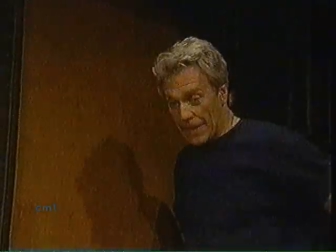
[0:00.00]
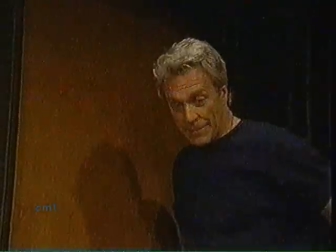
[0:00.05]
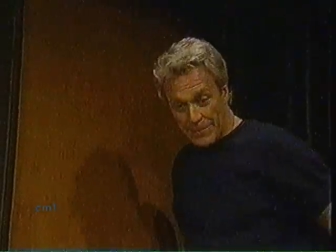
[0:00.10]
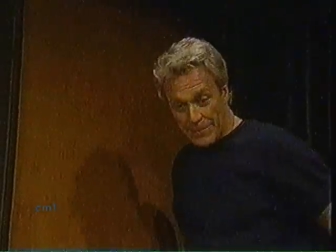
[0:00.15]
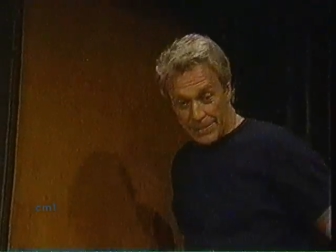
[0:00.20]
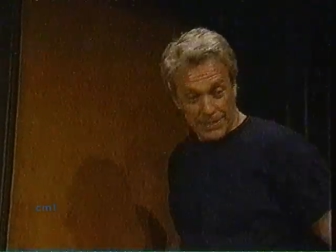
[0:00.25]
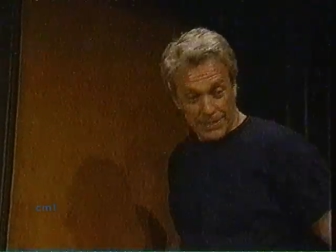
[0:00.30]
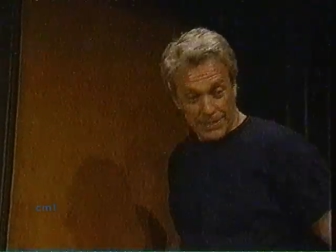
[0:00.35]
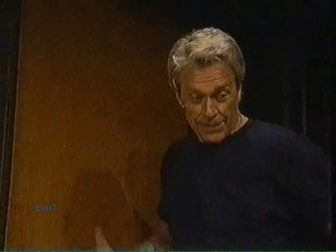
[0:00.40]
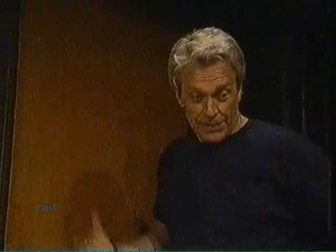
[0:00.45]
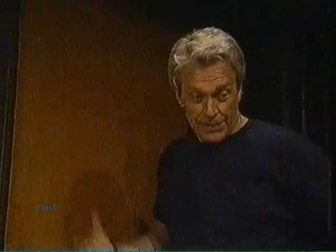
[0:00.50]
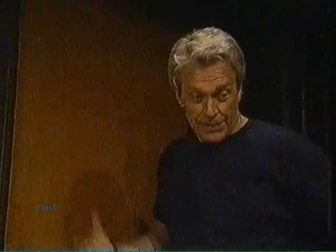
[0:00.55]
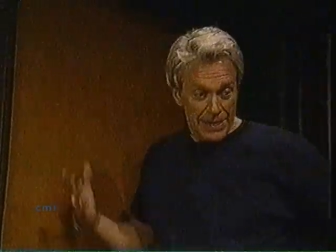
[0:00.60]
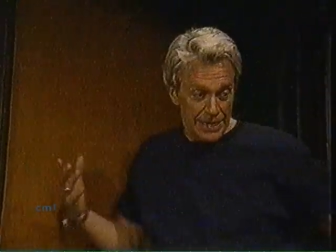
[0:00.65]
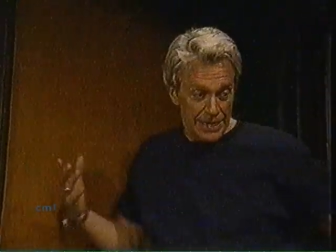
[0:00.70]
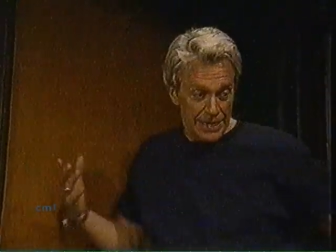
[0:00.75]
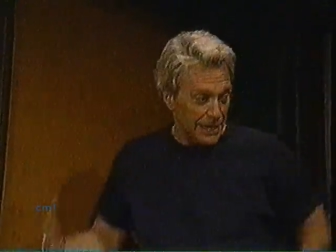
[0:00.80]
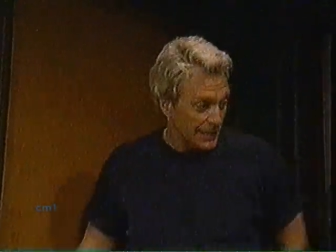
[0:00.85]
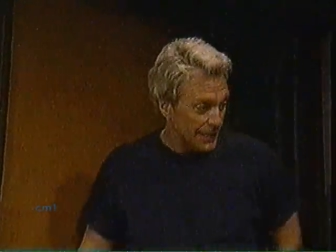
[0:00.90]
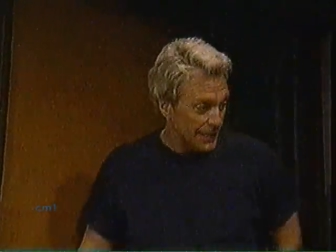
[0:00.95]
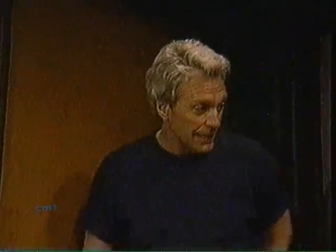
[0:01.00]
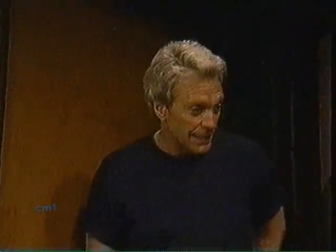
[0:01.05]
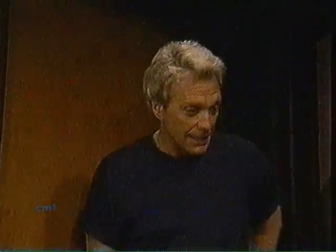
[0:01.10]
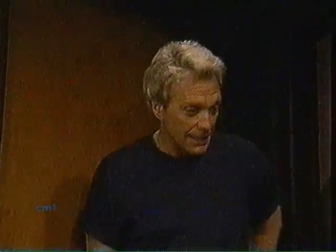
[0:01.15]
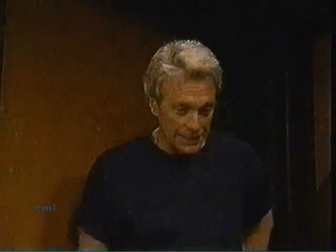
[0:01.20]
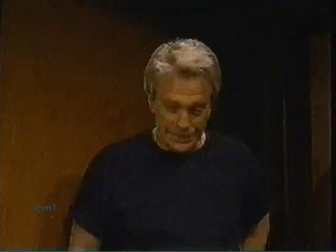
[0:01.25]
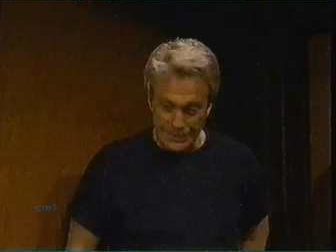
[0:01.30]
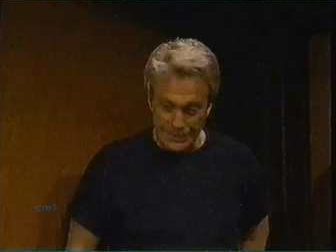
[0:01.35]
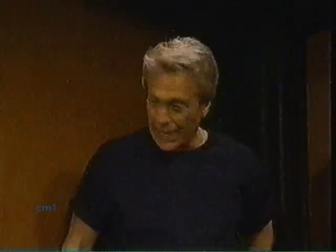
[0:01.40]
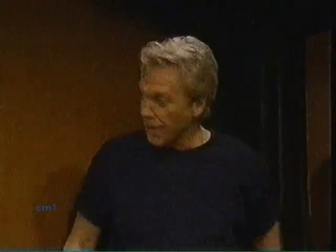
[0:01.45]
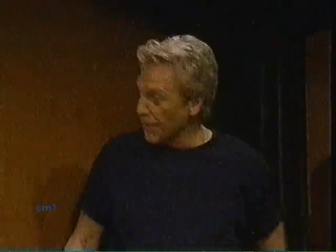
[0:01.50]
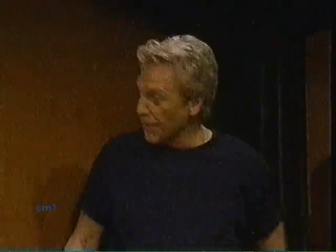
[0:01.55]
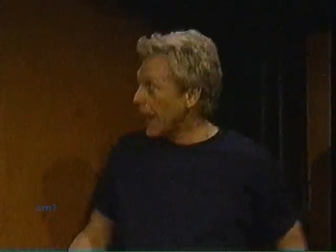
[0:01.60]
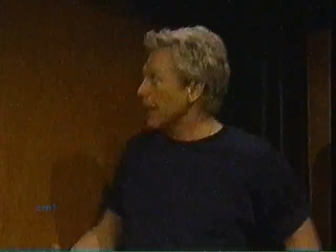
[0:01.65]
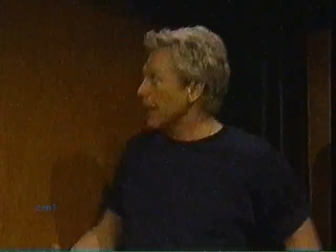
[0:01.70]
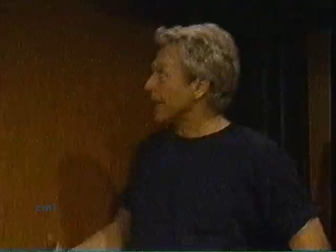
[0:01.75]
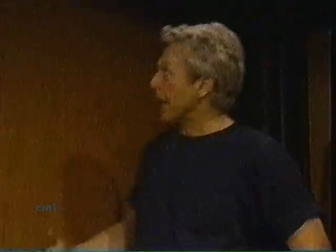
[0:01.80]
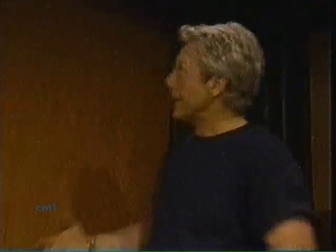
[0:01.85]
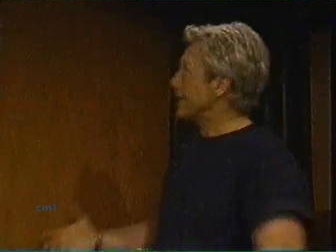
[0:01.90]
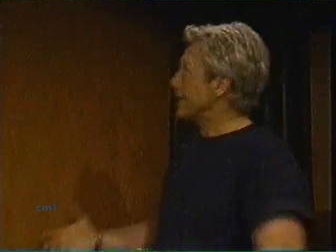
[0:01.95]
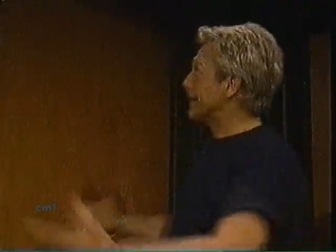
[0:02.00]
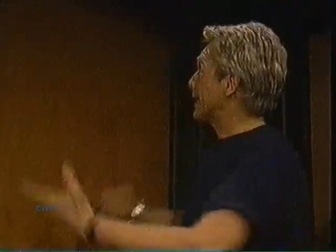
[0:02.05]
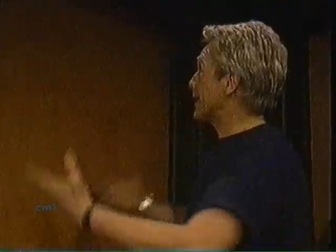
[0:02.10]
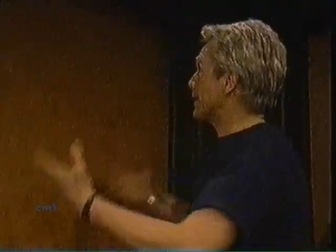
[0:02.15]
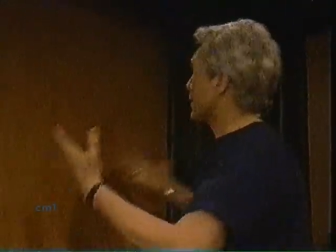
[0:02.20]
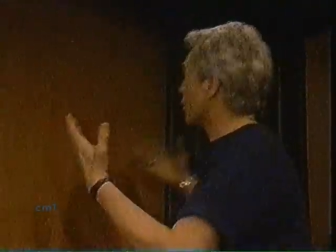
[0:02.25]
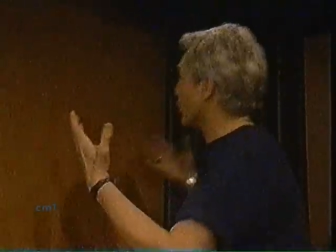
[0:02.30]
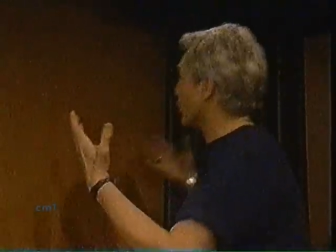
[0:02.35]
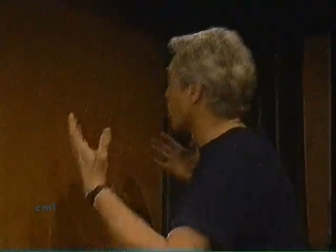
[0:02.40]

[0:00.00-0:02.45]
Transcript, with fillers: I mean, you know, I I, I, I get a